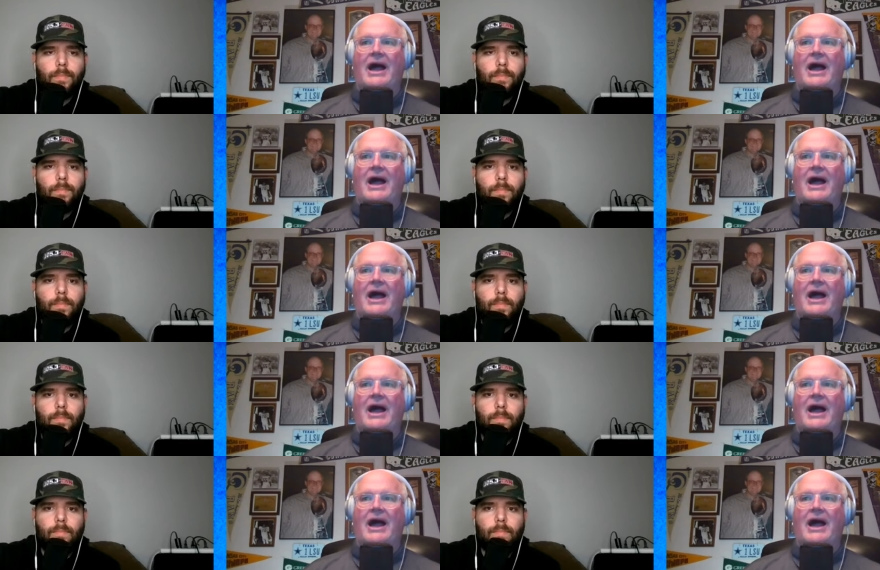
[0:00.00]
Speaker 1: I,
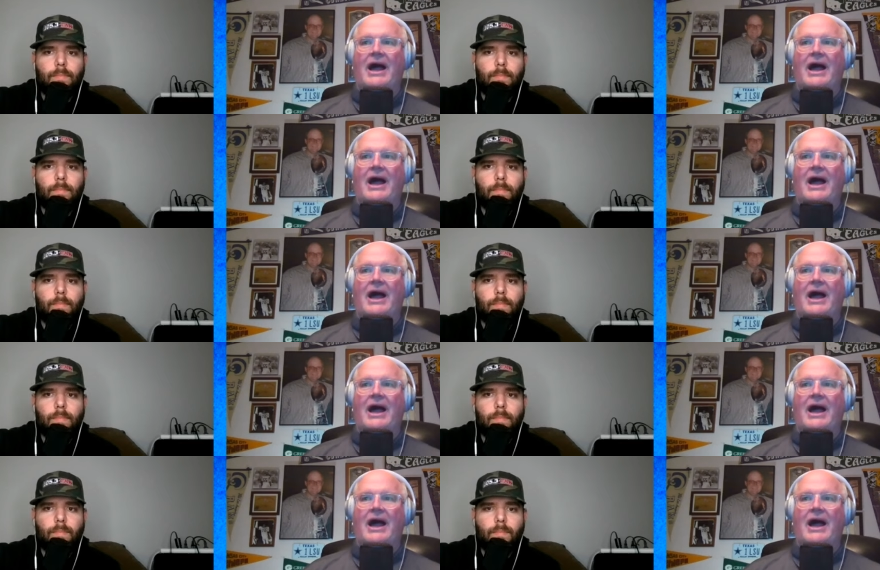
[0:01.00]
I said this. This
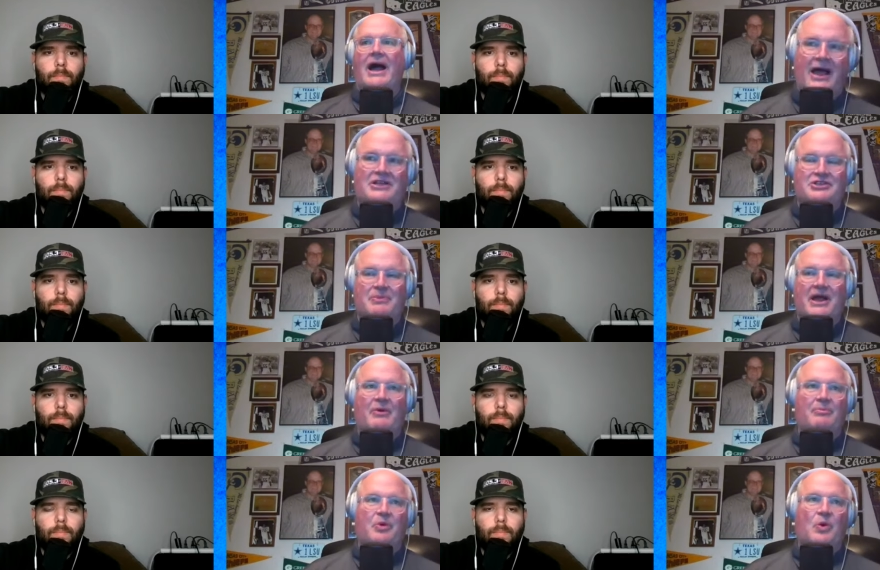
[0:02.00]
was one of my lines in my
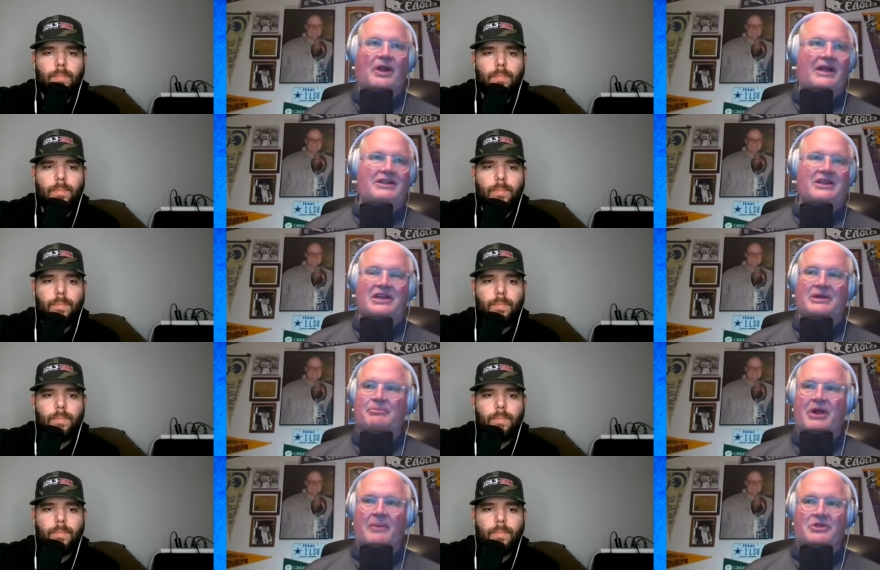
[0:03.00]
report. I did
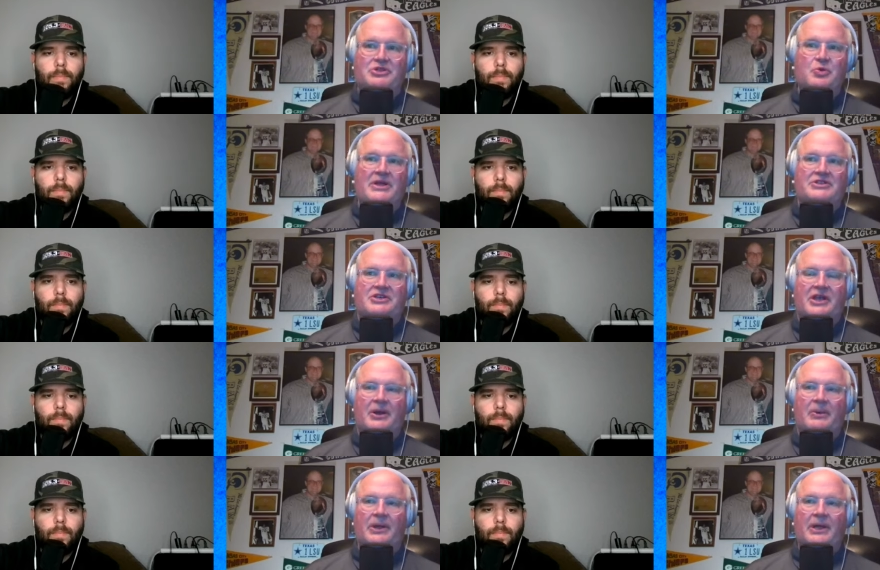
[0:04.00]
him probably two weeks
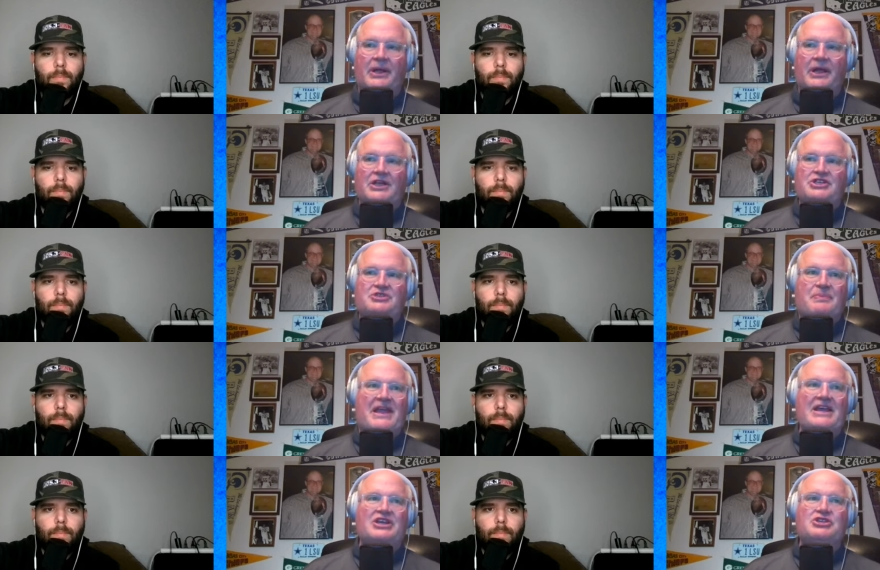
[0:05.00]
ago.
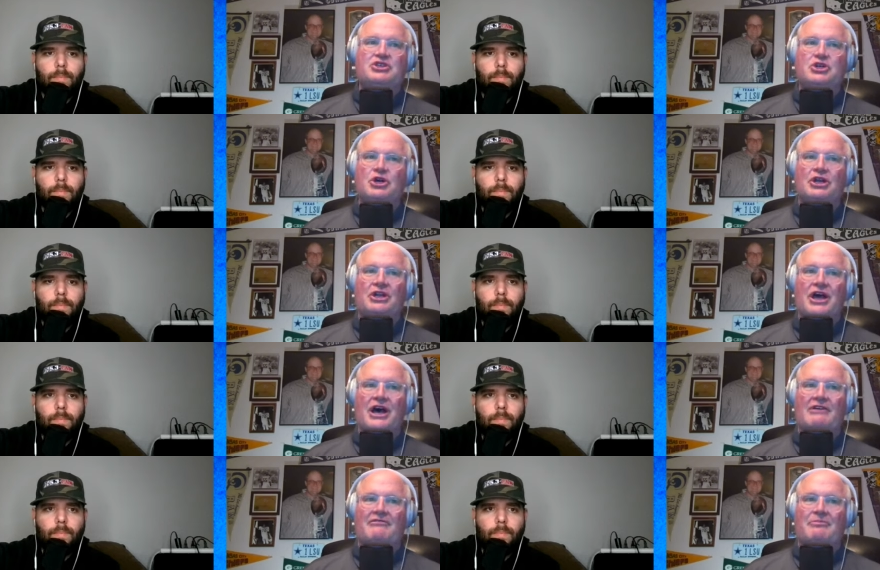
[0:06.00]
Speed is good
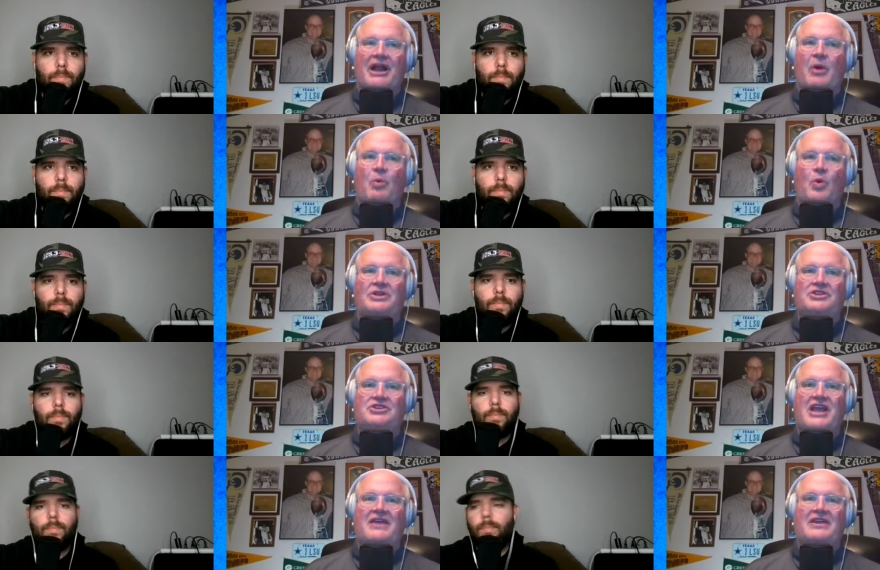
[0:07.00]
enough, but I wouldn't
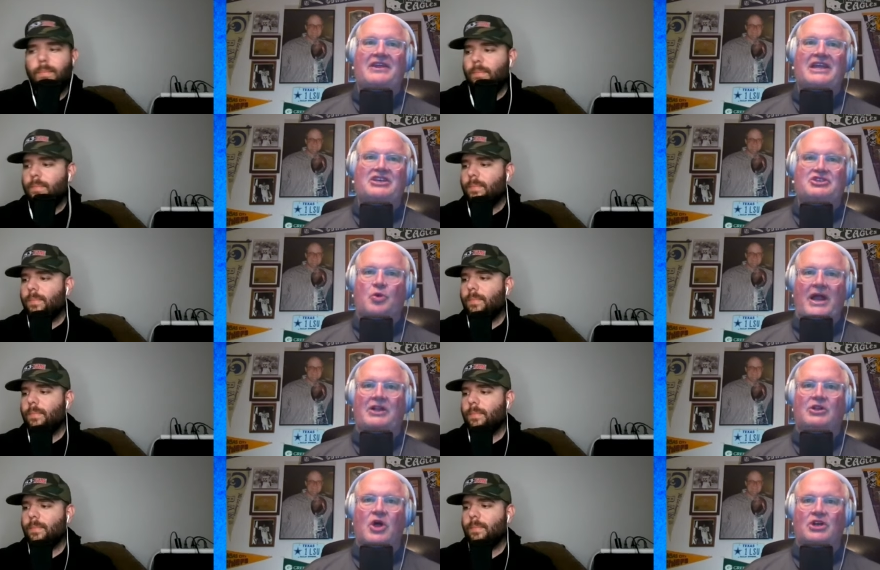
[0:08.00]
say that he has
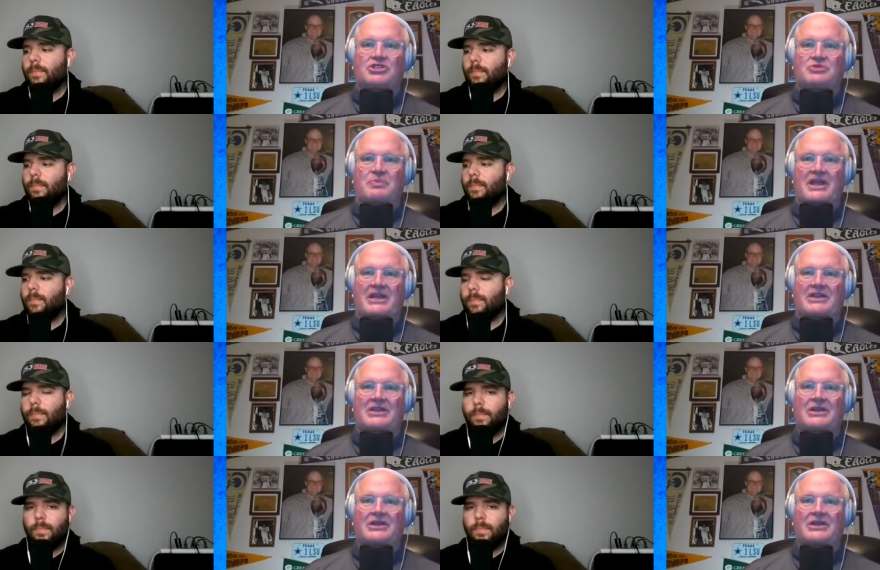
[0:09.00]
great long speed